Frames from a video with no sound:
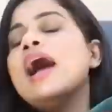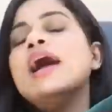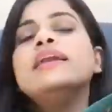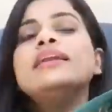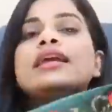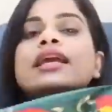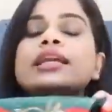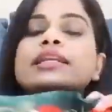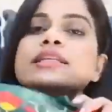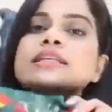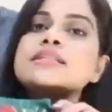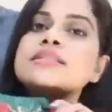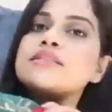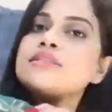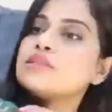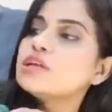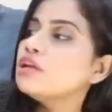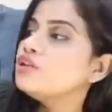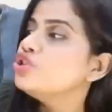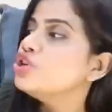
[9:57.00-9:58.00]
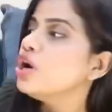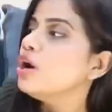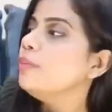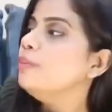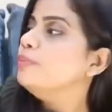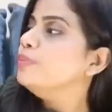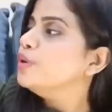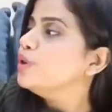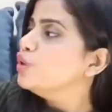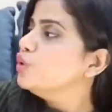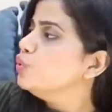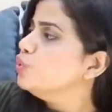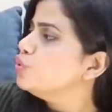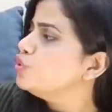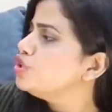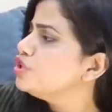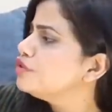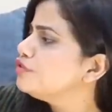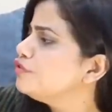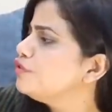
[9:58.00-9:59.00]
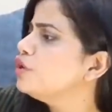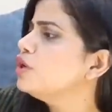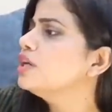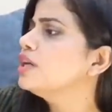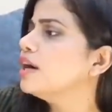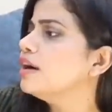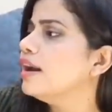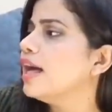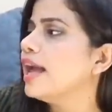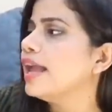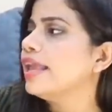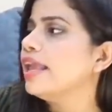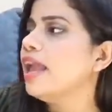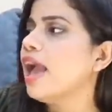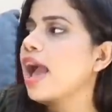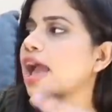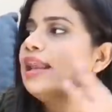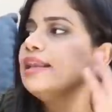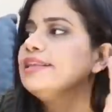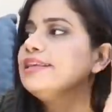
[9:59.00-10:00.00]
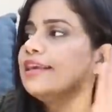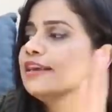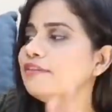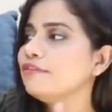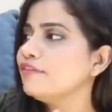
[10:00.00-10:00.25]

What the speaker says: and it is such a beautiful kadai. I'll give